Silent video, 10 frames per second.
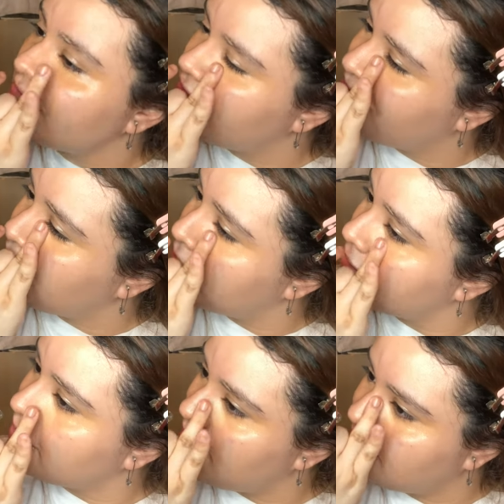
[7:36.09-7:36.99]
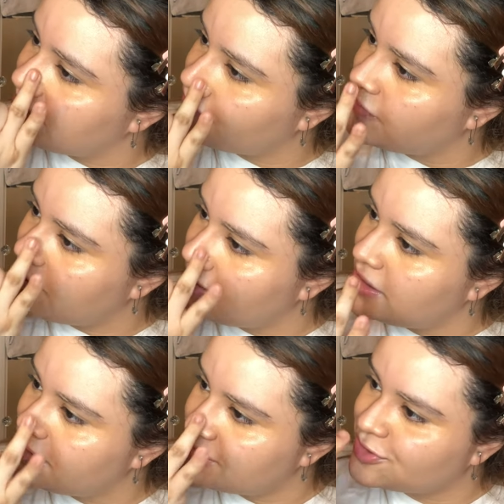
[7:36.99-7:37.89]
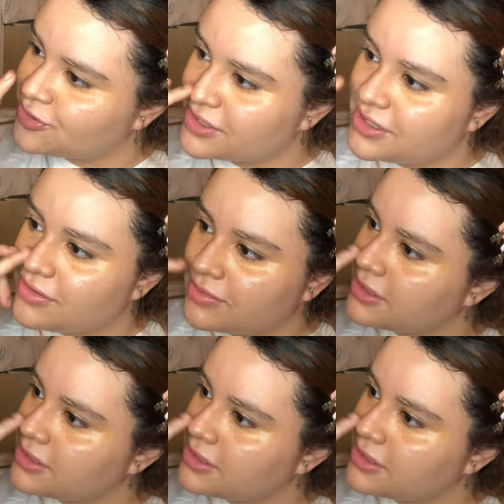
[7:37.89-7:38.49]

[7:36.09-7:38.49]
feel as fun. So I didn't